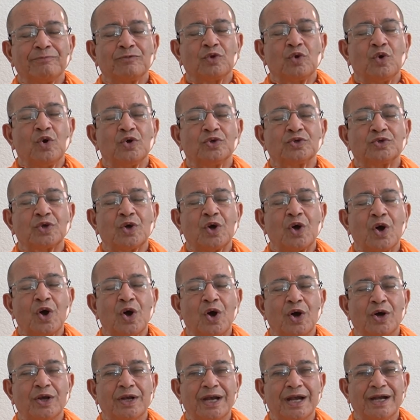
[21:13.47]
goes
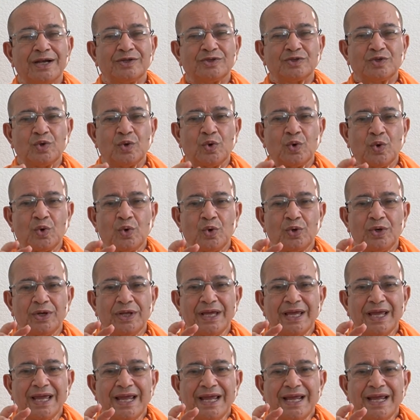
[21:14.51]
on, and slowly